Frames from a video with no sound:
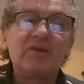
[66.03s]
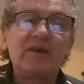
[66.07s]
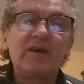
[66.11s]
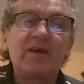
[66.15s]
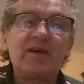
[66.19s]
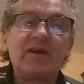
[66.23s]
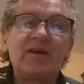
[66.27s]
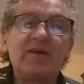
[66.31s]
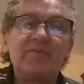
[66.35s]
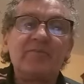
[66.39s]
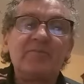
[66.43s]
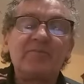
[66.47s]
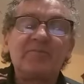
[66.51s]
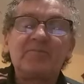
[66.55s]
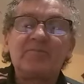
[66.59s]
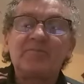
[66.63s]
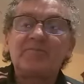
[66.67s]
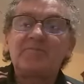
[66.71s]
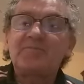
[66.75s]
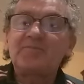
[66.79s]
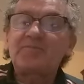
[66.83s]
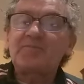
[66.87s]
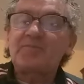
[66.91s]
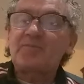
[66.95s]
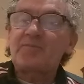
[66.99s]

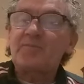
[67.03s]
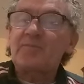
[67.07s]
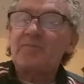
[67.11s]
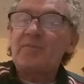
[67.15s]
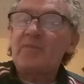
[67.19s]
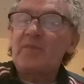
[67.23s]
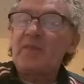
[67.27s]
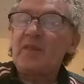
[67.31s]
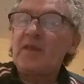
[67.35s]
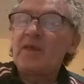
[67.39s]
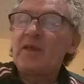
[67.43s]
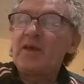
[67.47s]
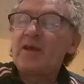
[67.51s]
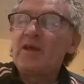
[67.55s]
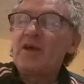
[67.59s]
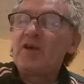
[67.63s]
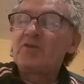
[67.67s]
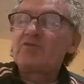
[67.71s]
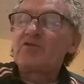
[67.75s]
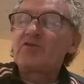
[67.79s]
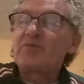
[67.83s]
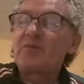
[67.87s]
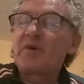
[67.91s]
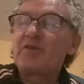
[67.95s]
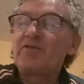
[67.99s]
It
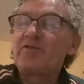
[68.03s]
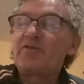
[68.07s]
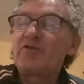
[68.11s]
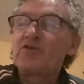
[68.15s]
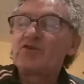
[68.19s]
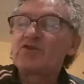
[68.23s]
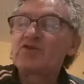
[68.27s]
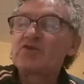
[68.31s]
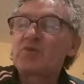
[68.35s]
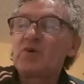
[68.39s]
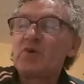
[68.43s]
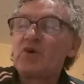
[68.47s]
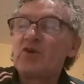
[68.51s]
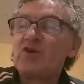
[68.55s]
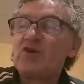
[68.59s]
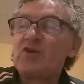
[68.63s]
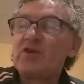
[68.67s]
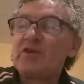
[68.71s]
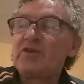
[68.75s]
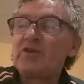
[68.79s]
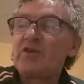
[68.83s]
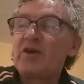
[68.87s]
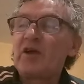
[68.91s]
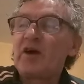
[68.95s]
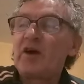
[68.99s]
was my first
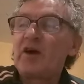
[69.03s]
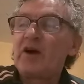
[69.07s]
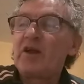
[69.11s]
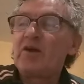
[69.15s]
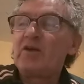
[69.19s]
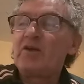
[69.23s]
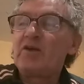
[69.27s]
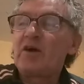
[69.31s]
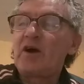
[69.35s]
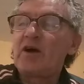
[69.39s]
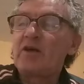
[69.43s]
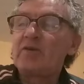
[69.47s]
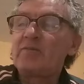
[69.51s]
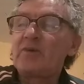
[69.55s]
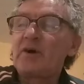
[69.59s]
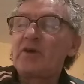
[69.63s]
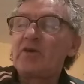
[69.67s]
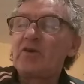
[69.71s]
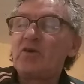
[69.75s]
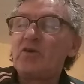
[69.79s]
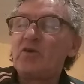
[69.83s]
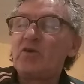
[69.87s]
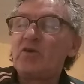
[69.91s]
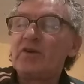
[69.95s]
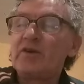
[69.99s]
one on my
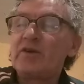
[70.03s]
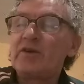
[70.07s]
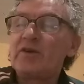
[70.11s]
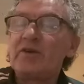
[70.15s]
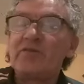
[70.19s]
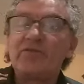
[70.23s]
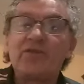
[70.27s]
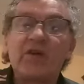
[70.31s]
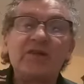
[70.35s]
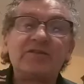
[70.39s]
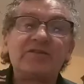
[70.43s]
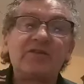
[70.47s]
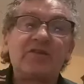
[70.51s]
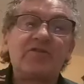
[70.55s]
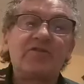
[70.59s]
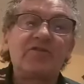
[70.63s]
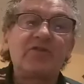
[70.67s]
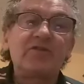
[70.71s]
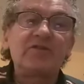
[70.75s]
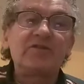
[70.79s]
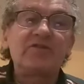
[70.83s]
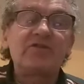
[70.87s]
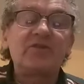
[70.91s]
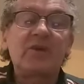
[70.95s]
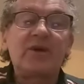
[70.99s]
own. It felt
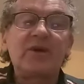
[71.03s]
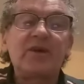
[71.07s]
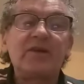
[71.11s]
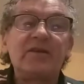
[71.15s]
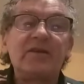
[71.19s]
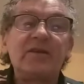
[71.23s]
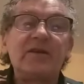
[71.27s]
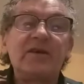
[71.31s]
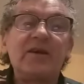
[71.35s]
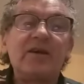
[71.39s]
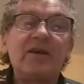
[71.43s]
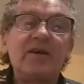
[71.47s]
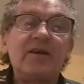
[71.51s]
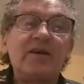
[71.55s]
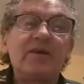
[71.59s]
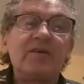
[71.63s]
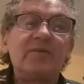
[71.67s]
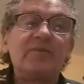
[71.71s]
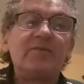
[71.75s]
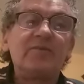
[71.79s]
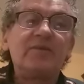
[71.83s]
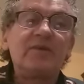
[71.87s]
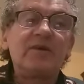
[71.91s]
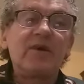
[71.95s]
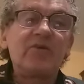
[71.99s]
different as well. I
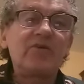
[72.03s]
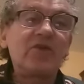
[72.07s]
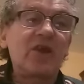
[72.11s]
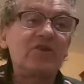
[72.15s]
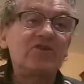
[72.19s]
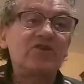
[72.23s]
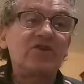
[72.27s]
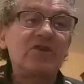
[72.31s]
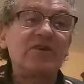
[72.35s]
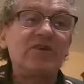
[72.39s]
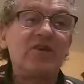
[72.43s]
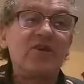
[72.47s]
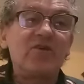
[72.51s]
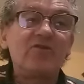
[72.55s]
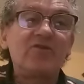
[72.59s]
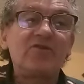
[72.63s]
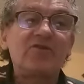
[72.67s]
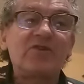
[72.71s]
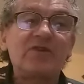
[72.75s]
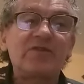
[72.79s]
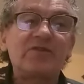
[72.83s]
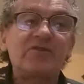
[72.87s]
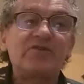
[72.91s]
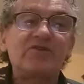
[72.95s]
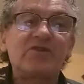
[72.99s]
was actually nervous
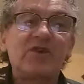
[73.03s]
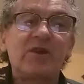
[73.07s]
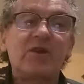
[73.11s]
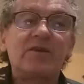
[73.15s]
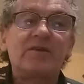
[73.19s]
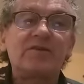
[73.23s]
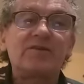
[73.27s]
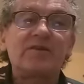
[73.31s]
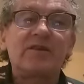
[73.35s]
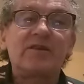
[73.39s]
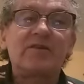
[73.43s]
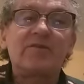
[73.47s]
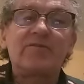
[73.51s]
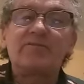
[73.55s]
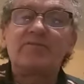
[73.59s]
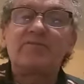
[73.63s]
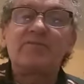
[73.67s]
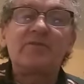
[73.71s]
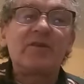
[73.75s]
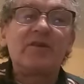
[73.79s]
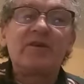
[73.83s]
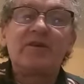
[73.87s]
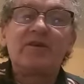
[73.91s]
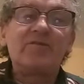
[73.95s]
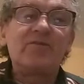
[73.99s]
at the start, and I
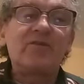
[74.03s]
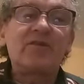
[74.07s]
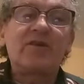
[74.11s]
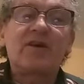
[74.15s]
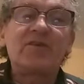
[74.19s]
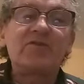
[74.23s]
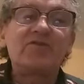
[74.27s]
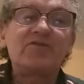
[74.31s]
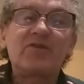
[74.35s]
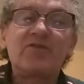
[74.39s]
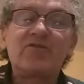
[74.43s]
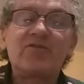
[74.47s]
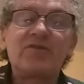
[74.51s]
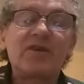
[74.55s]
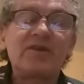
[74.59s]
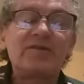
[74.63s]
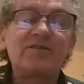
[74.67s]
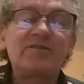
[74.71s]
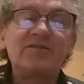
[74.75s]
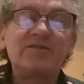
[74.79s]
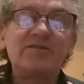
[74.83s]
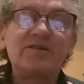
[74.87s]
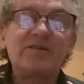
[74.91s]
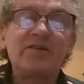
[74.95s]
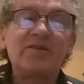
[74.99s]
forgot stuff I had
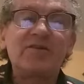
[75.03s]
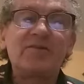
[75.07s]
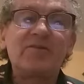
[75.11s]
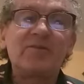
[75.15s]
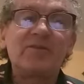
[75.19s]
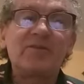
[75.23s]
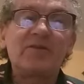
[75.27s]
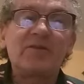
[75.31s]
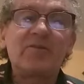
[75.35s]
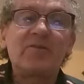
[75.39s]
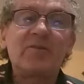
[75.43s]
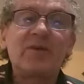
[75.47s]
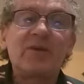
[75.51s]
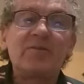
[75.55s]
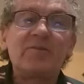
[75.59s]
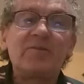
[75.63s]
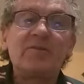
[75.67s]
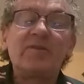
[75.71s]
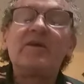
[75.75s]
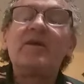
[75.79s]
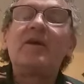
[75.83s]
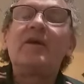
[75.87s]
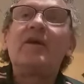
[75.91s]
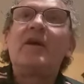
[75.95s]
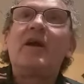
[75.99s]
to say, and I'm a
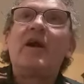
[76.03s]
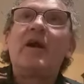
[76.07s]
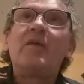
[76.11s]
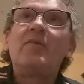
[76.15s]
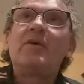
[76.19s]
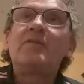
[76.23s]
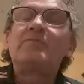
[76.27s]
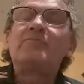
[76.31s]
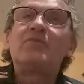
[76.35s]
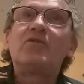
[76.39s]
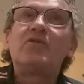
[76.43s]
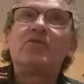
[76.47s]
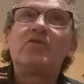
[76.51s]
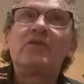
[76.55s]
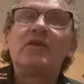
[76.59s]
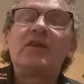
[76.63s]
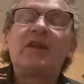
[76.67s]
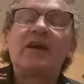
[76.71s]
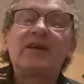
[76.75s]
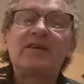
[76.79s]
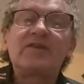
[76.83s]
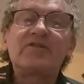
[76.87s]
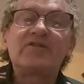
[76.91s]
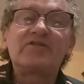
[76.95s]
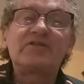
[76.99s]
bit more
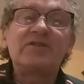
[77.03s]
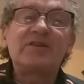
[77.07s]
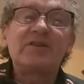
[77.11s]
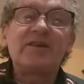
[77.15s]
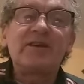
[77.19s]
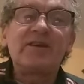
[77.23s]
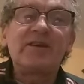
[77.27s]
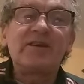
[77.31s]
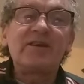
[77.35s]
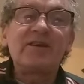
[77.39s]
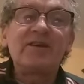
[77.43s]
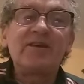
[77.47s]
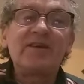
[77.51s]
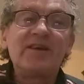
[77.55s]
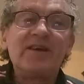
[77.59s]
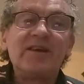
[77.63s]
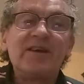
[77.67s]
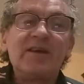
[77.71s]
relaxed today.